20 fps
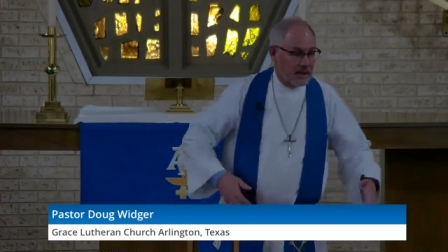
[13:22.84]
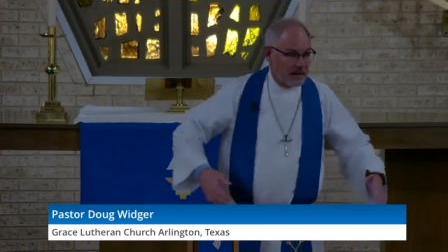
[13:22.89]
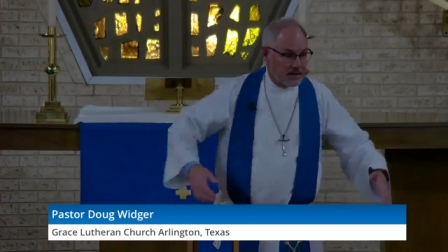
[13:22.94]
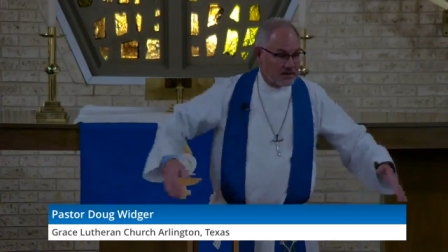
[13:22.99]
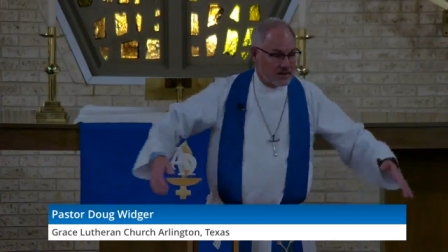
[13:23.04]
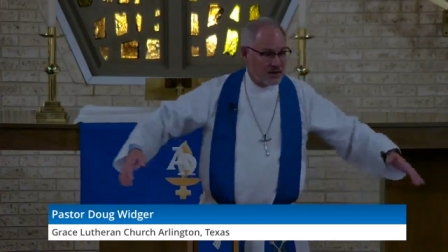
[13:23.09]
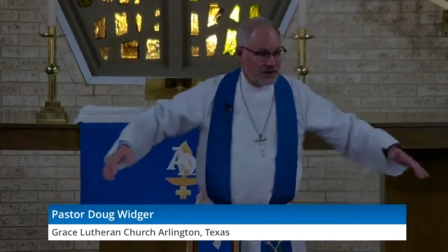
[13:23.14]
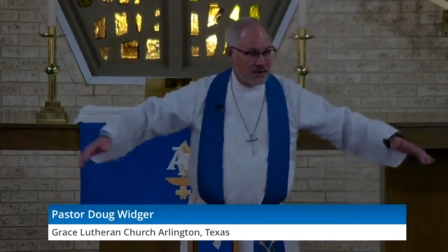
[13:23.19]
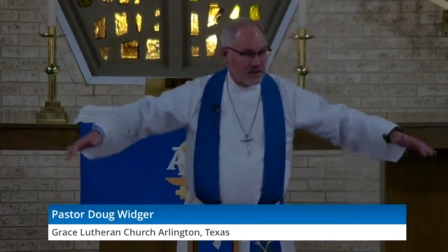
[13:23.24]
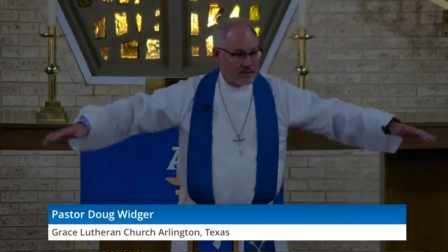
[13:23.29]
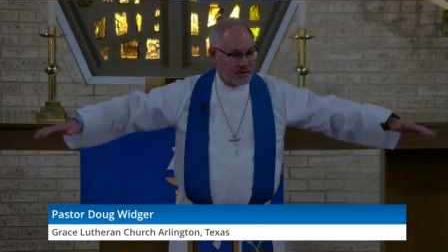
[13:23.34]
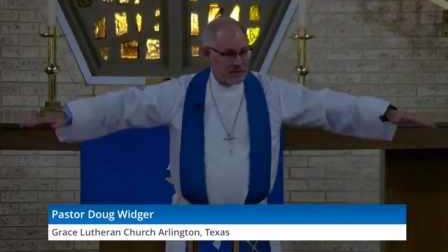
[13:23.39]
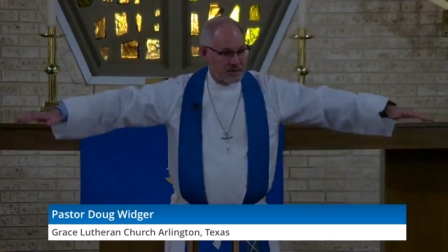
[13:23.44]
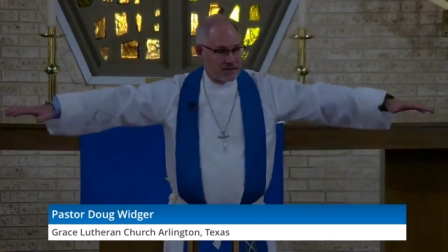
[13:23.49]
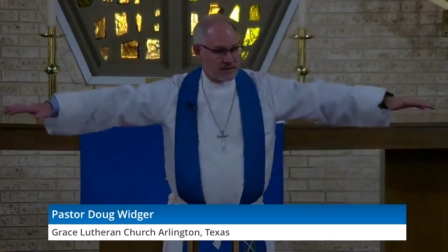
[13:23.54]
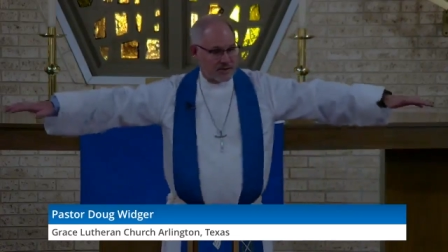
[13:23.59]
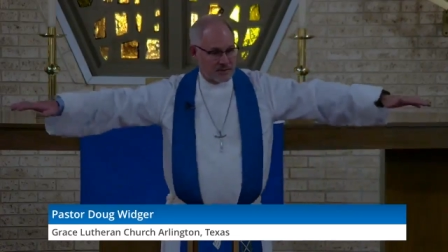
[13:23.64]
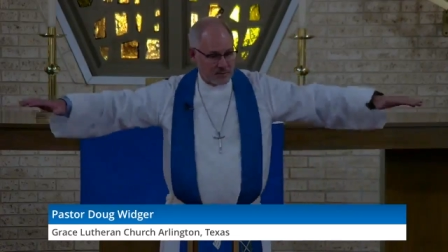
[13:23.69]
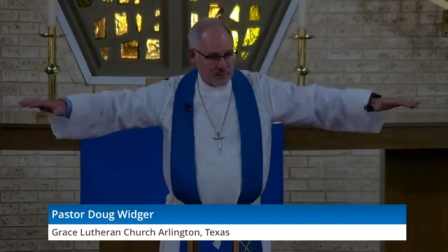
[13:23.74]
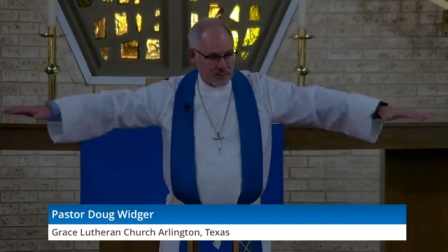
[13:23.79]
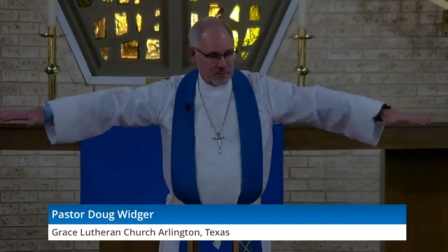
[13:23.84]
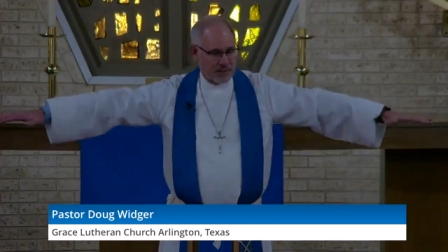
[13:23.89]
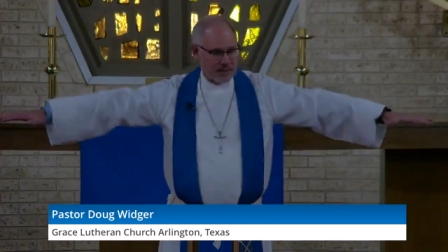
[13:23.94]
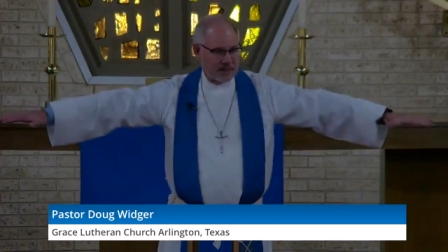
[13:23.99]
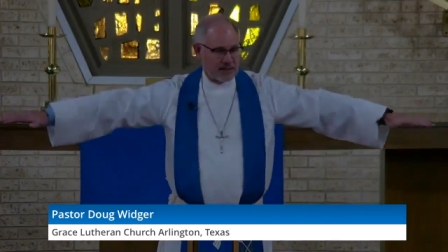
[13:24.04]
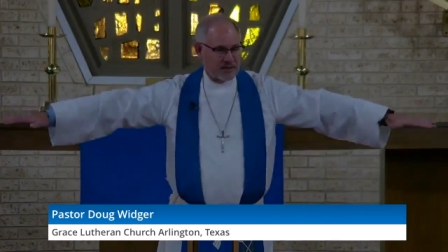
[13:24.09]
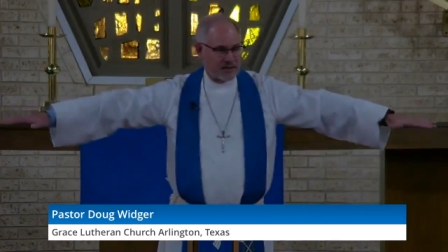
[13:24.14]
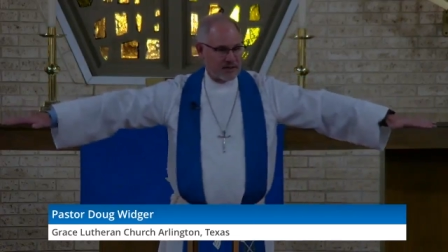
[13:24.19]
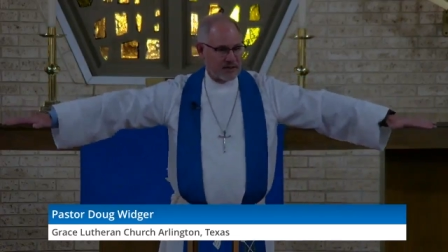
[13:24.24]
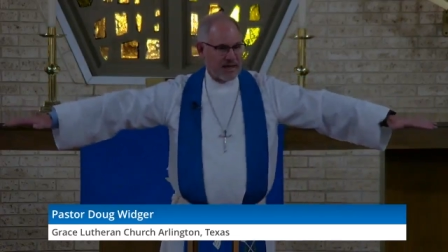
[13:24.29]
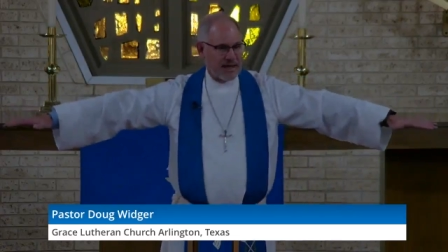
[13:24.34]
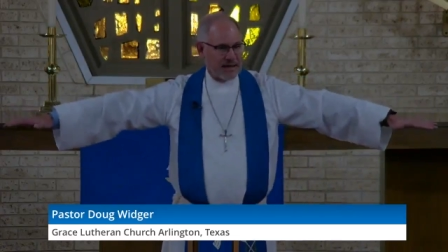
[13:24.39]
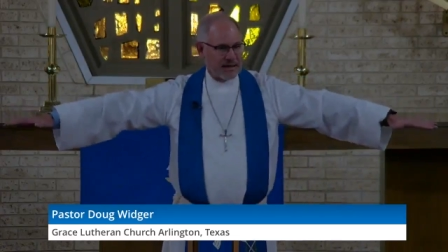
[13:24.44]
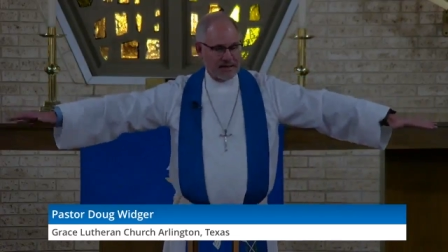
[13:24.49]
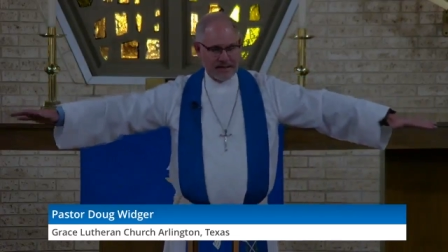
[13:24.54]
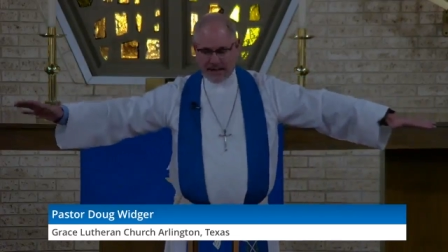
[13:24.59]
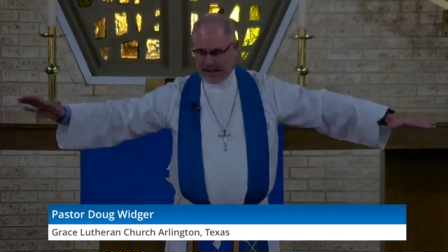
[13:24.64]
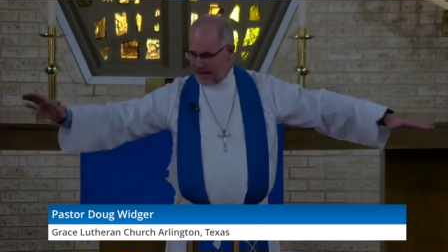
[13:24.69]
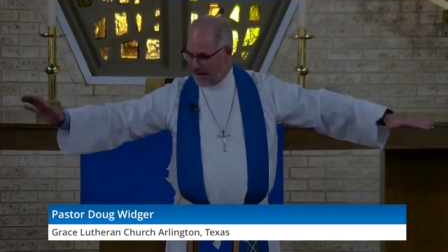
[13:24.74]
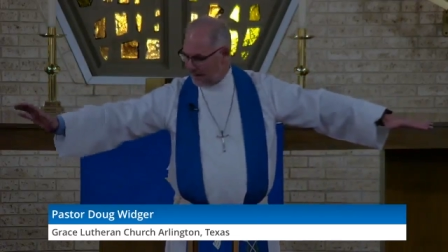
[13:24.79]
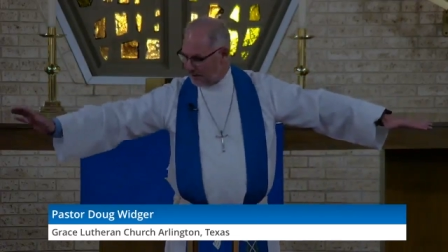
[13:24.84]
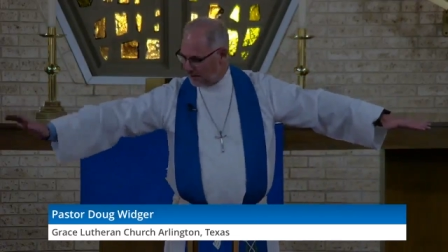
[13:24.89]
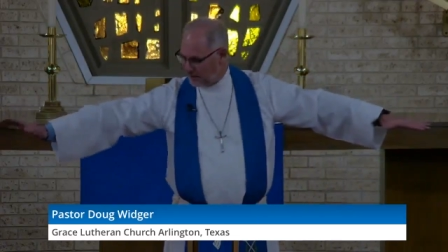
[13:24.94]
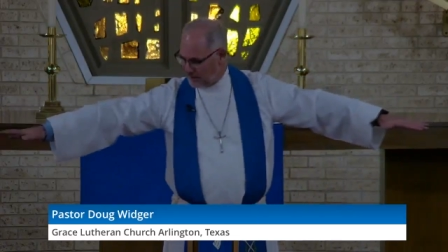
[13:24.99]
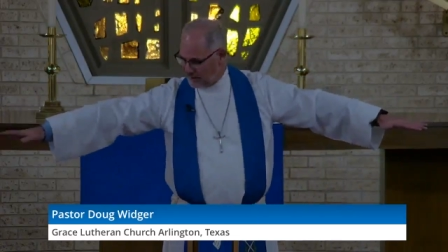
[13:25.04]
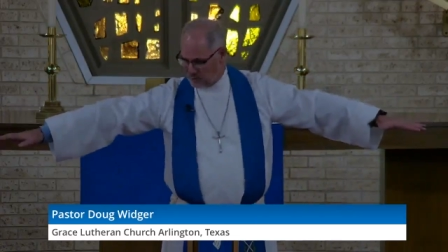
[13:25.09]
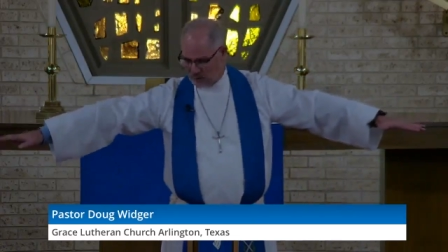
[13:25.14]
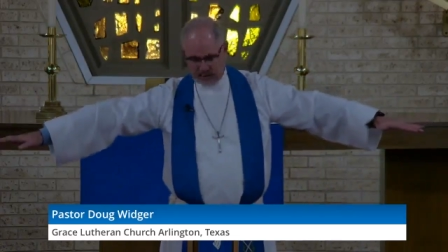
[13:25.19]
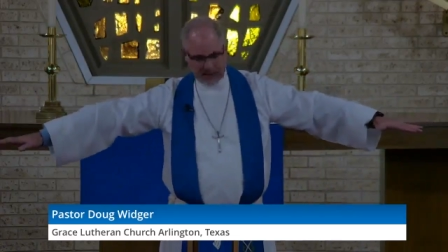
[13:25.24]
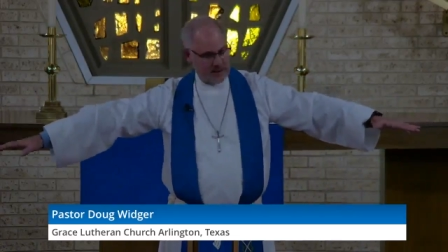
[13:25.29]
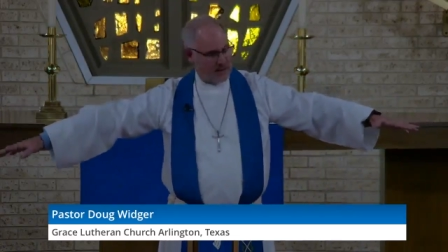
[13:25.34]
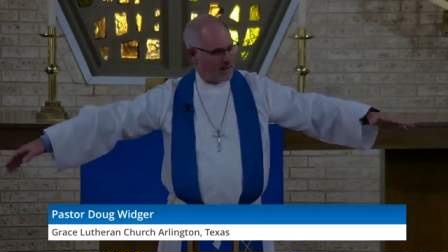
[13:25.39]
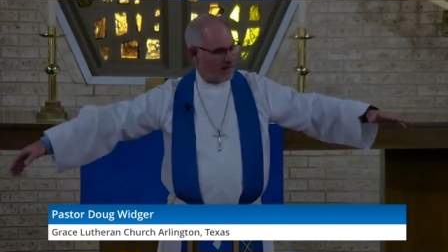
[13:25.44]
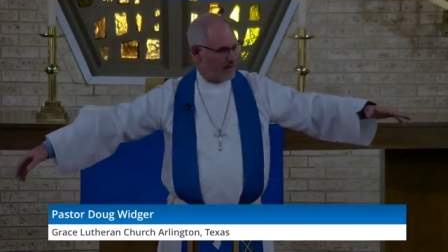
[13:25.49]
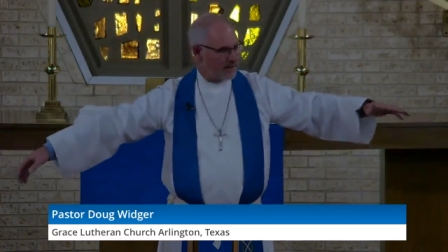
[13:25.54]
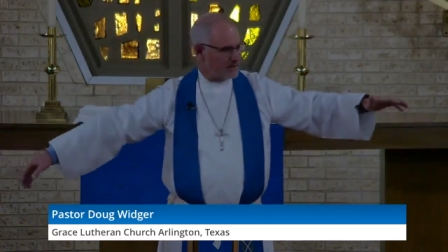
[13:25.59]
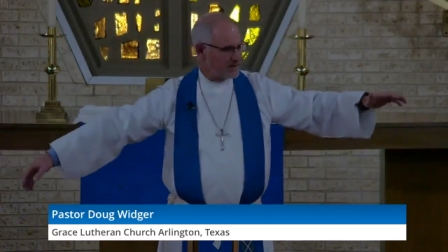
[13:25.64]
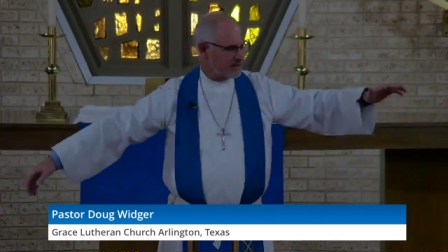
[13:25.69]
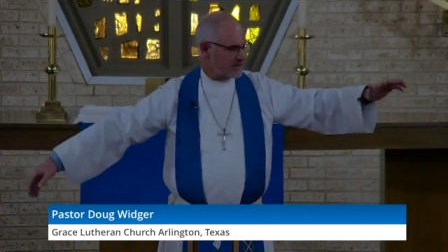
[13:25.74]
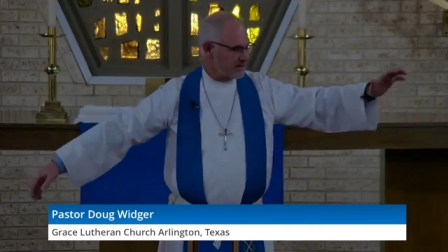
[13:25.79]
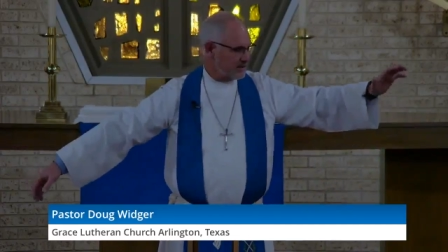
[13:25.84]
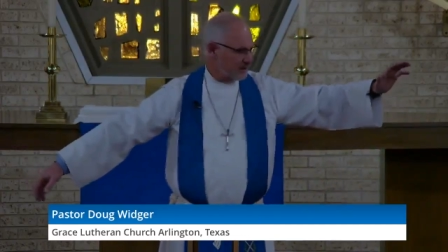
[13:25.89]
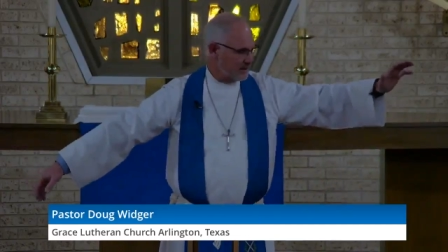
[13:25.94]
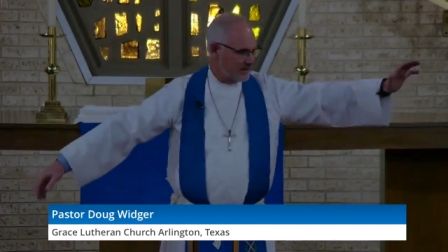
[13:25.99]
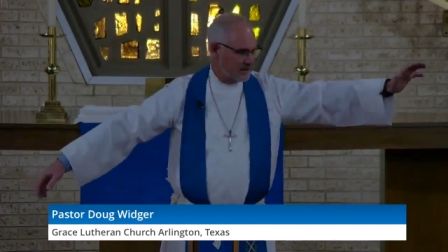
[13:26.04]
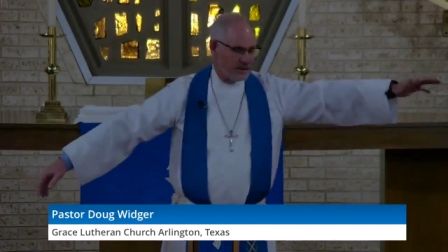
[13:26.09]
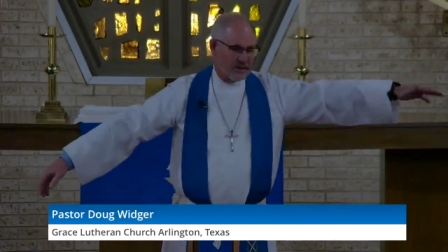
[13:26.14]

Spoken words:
And Jesus bridged that gap between us